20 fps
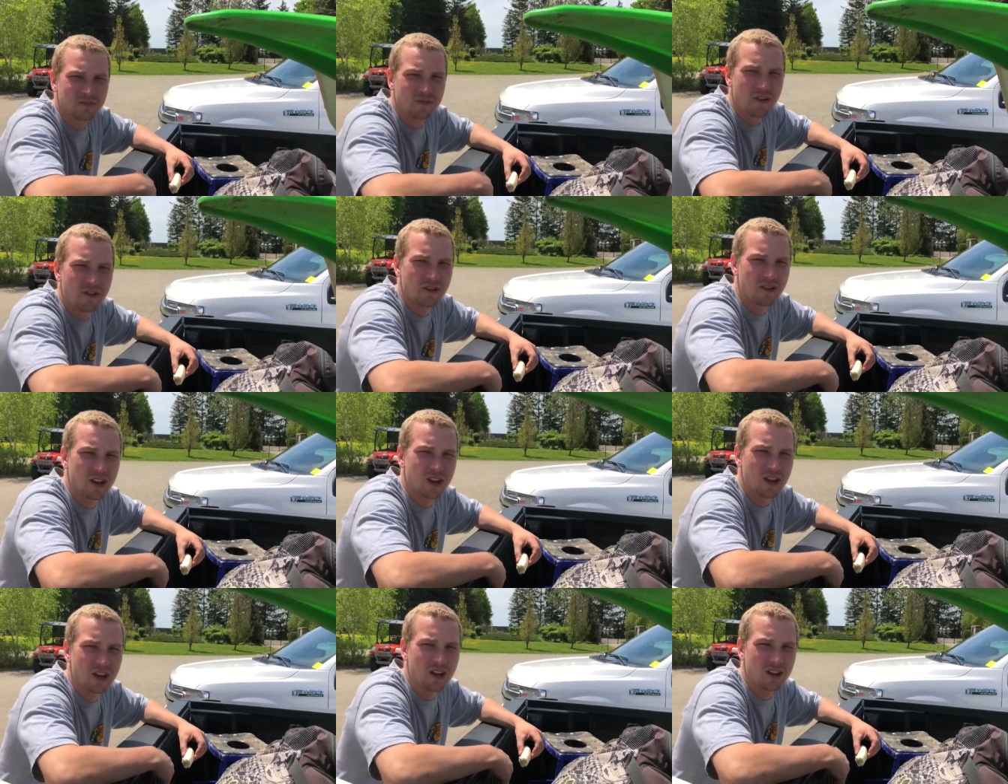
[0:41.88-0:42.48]

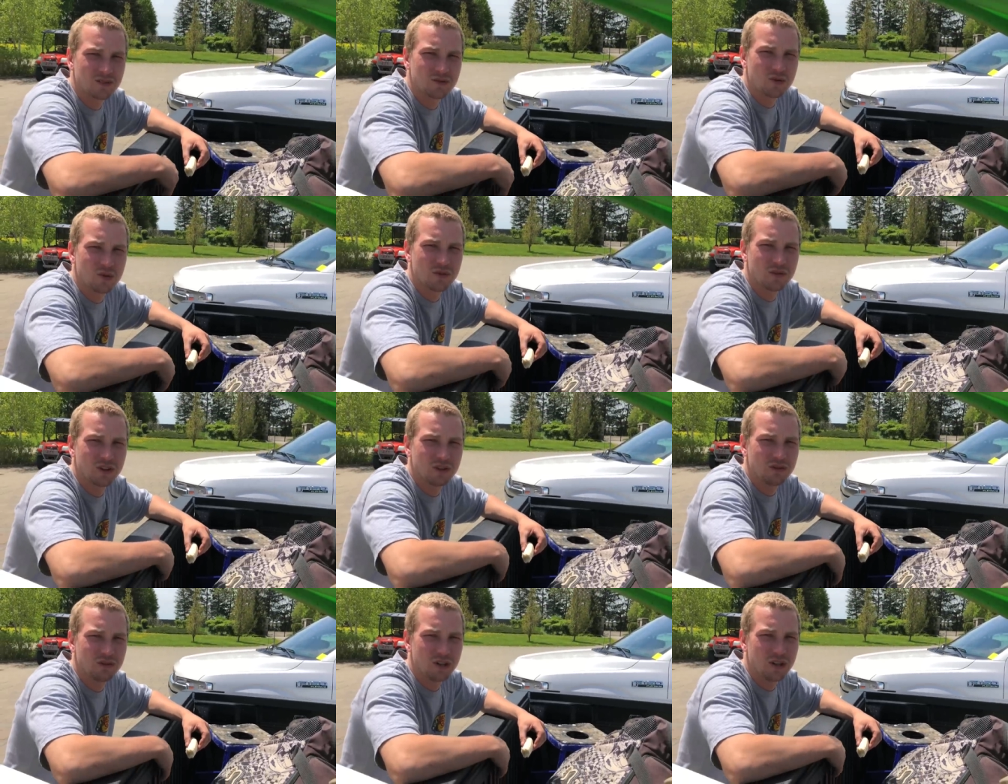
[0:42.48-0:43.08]

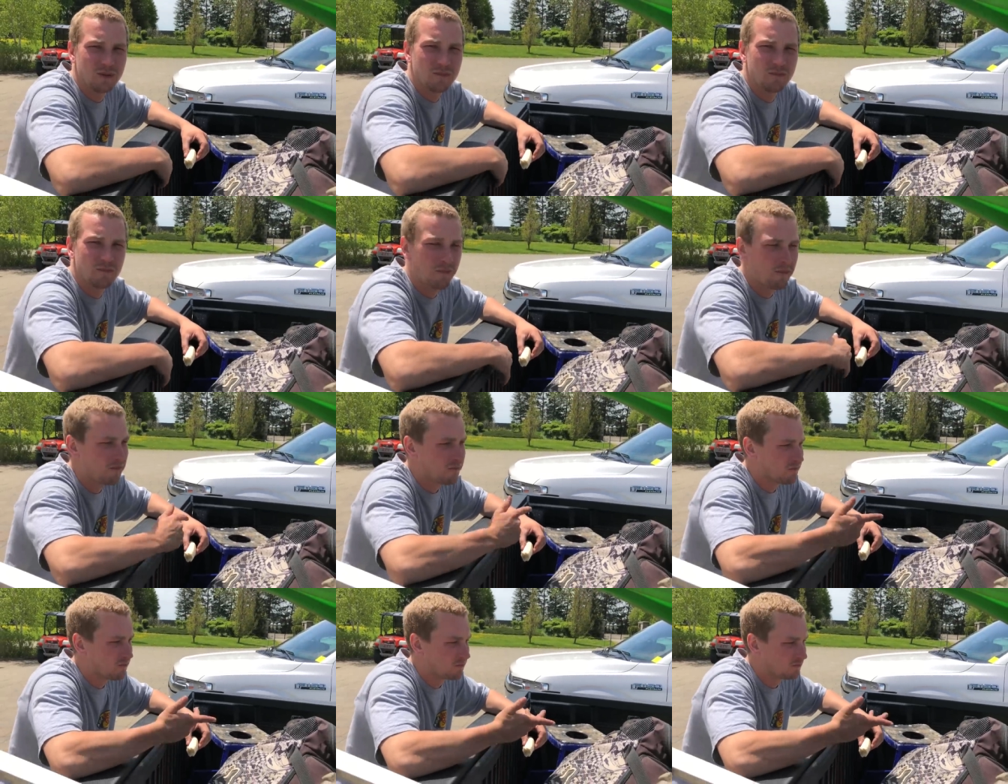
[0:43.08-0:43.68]
KX450.
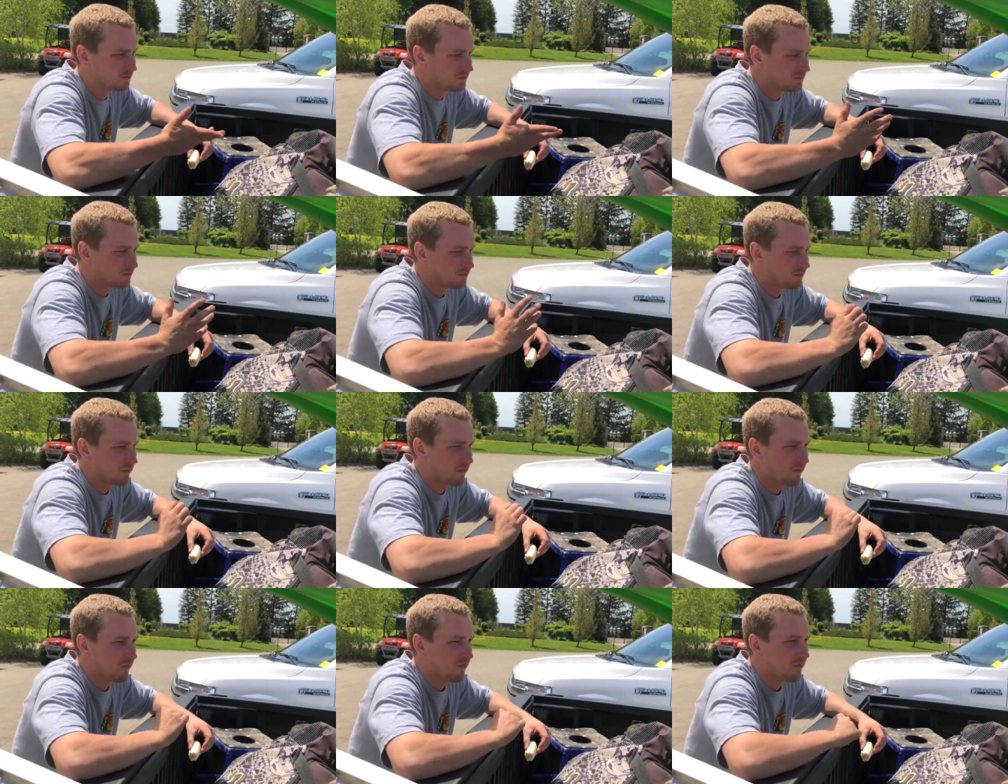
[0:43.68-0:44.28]
You got her on
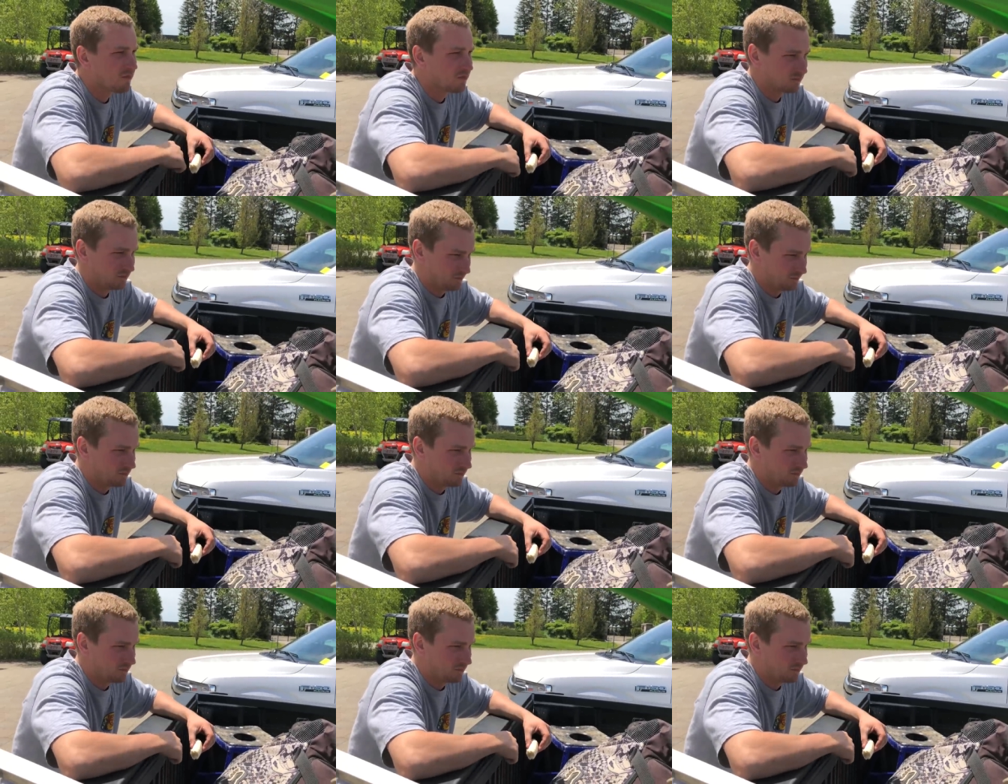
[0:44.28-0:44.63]
Kijiji yet?